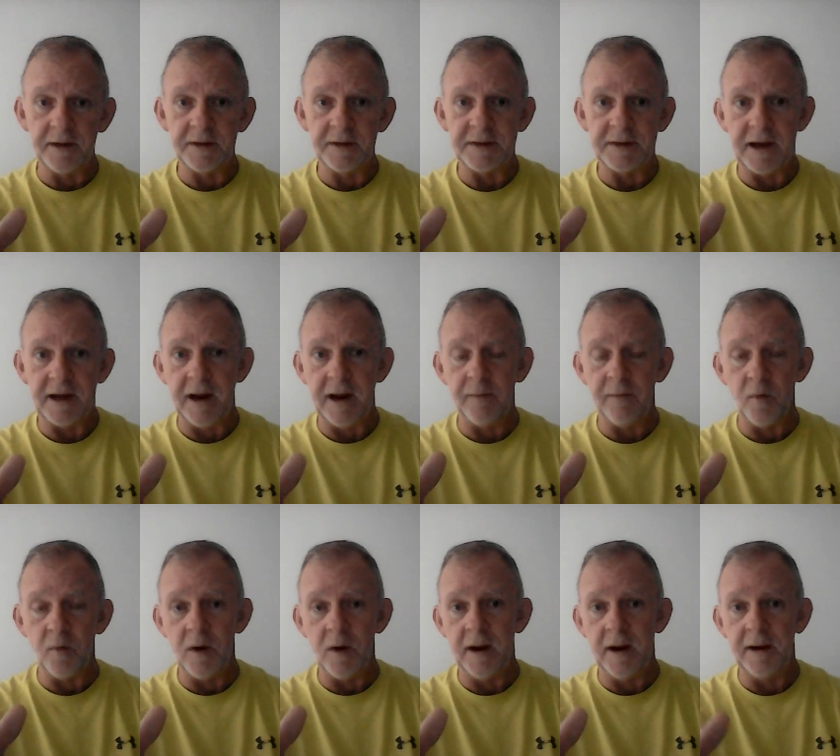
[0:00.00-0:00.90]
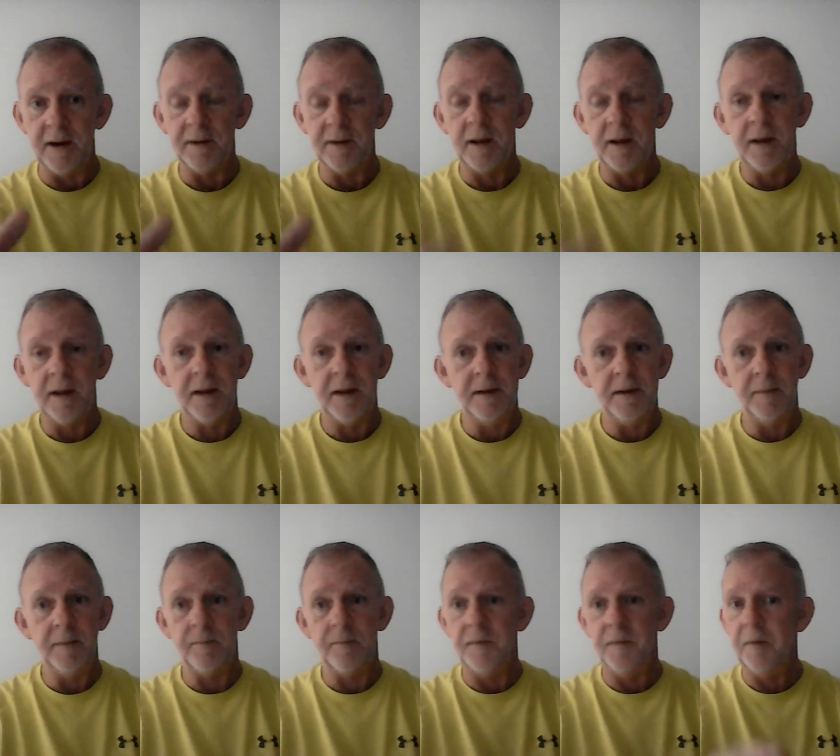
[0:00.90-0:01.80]
the same way.
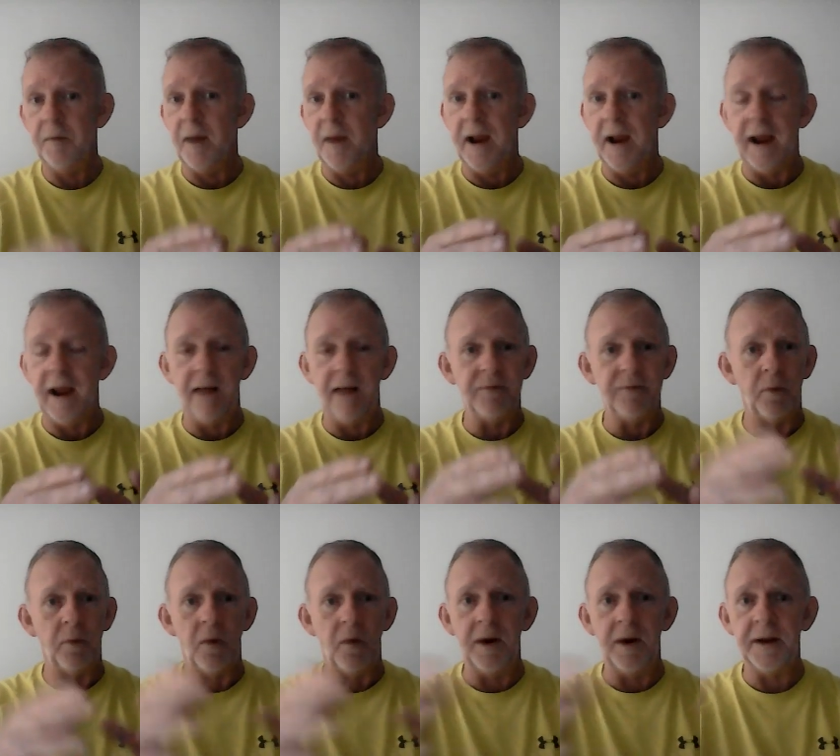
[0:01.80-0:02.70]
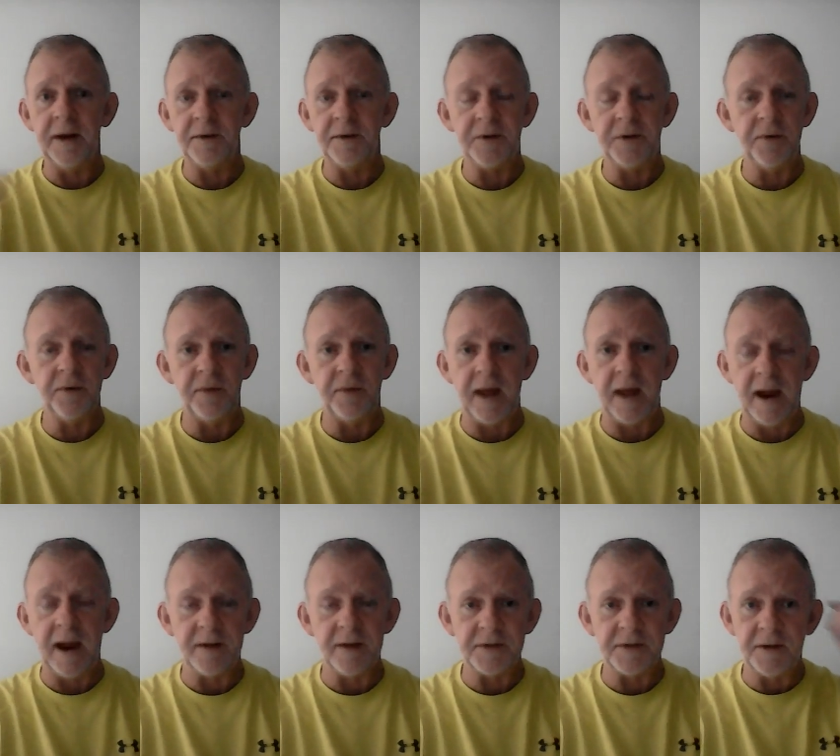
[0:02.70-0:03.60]
You, might have the one in
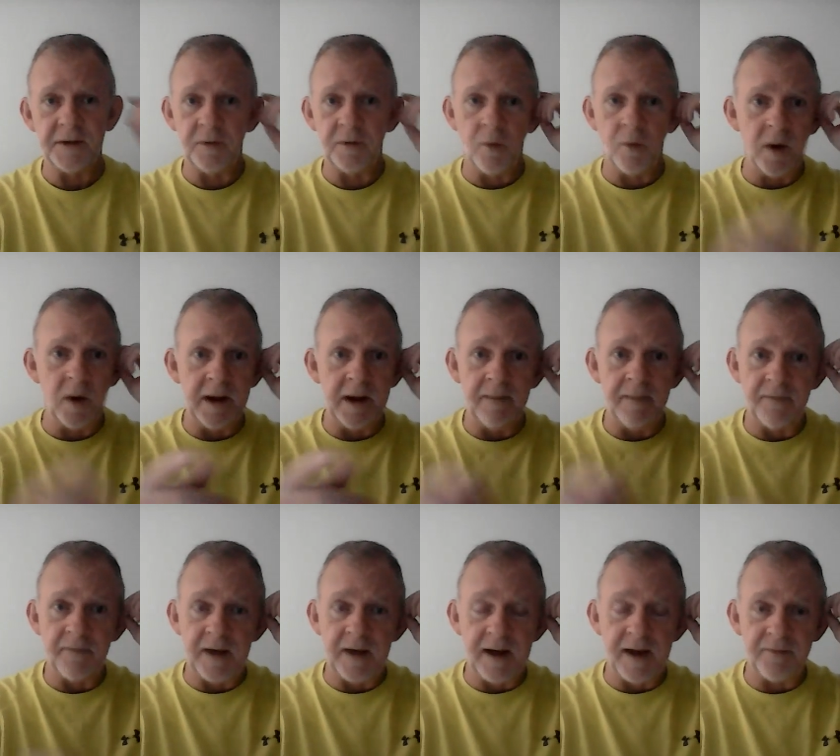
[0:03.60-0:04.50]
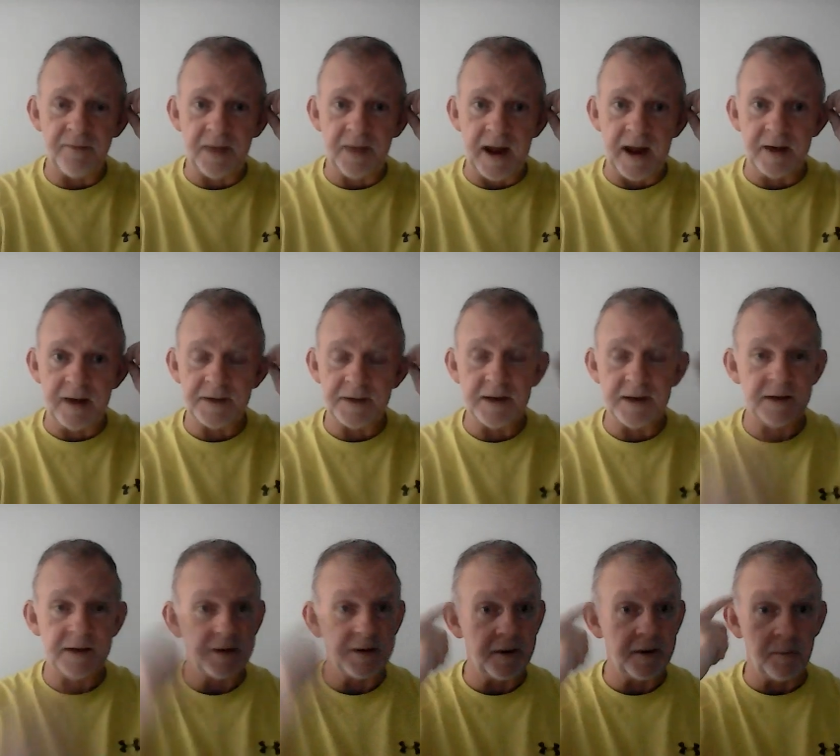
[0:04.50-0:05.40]
2,000, the one in 5,000
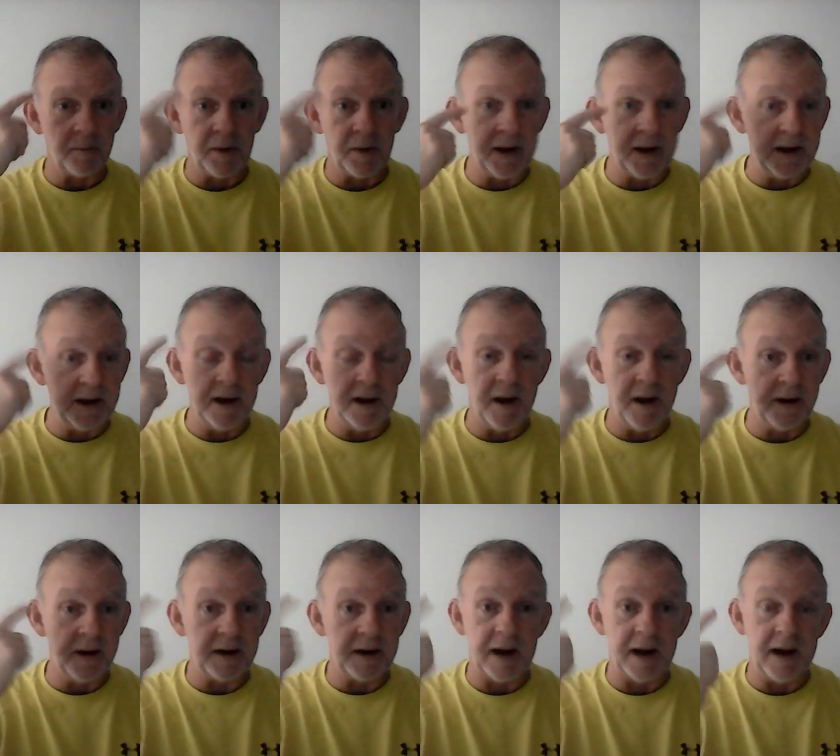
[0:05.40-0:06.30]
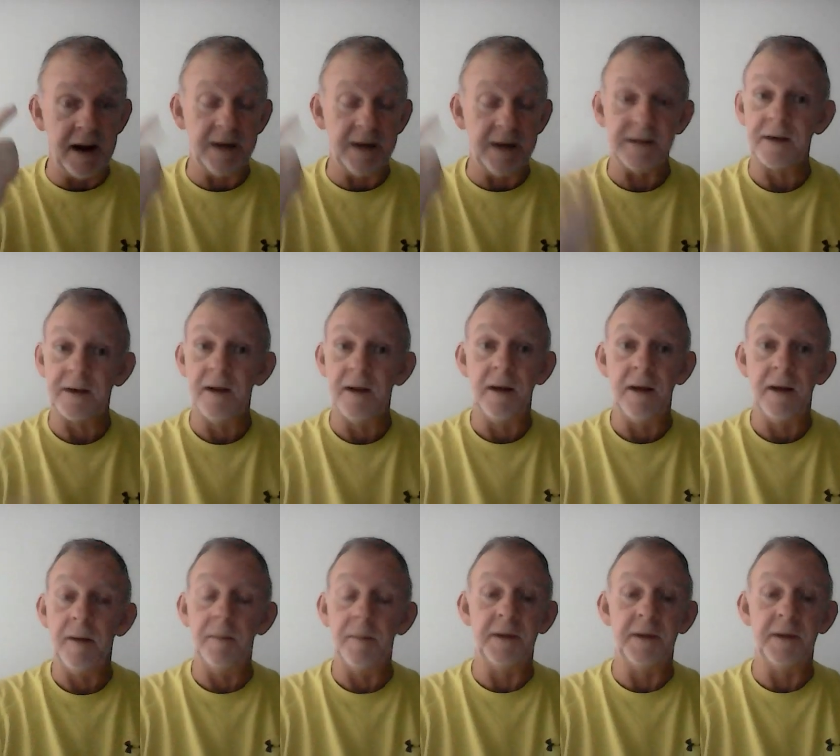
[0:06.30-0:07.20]
that's a complete nutcase,
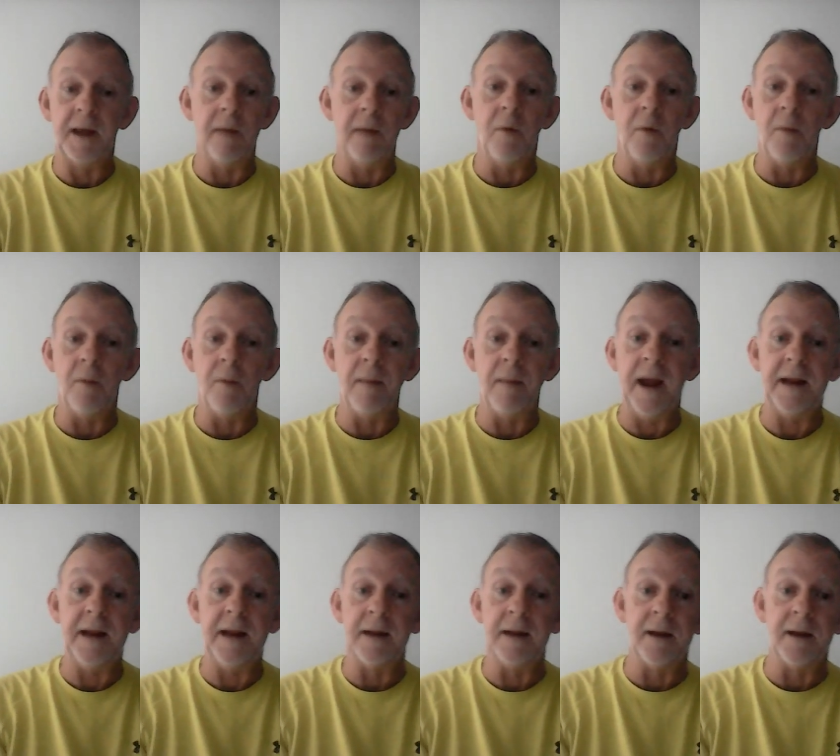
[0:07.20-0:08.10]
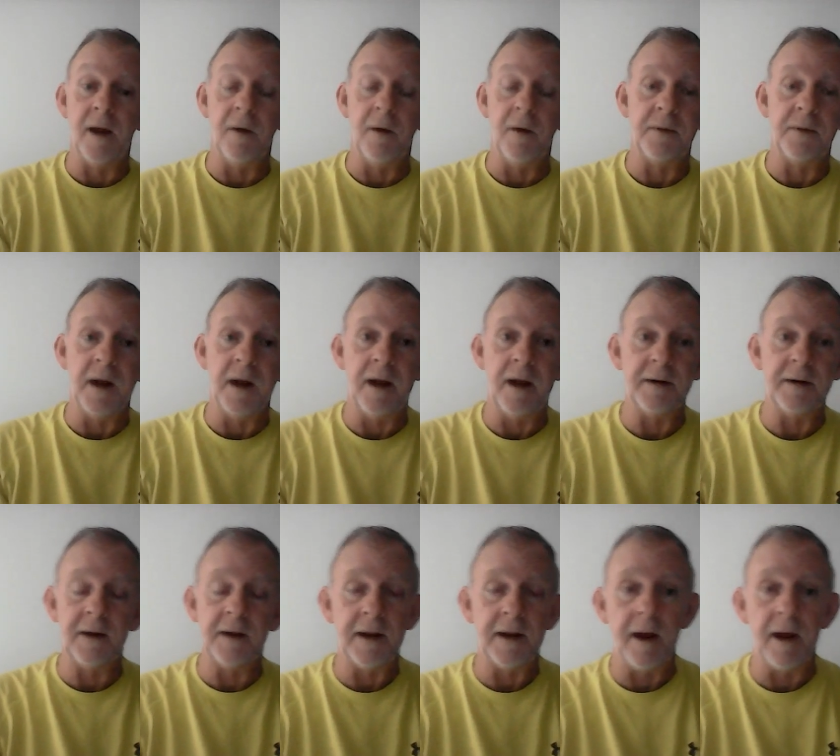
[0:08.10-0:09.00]
but they won't make it long, not in
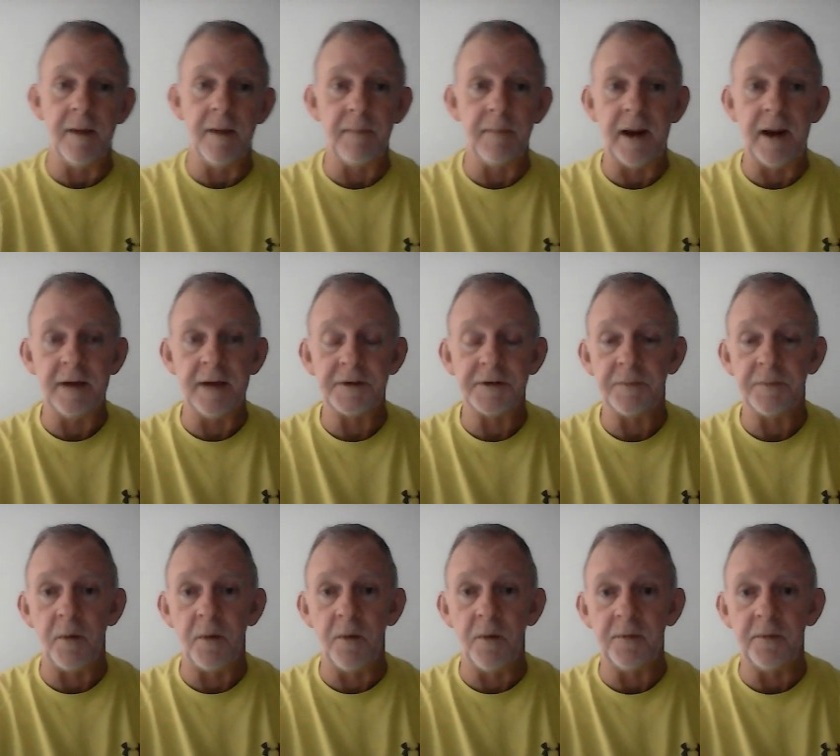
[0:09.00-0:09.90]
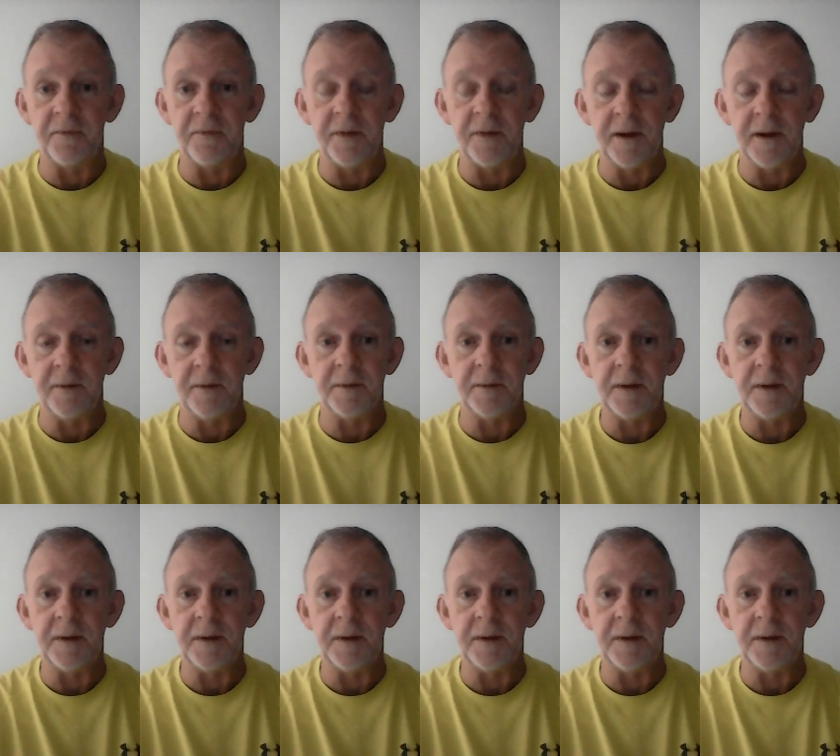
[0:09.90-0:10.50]
the combat sport field.